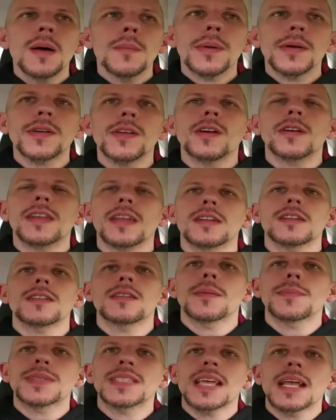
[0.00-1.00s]
but you don't get
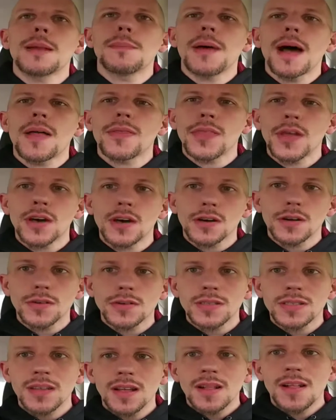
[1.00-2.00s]
upset about
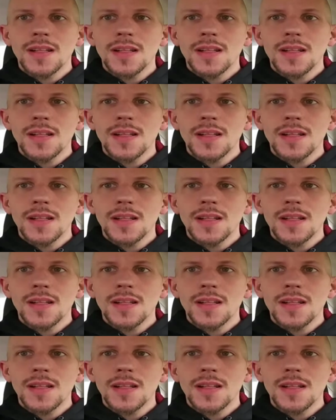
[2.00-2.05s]
those.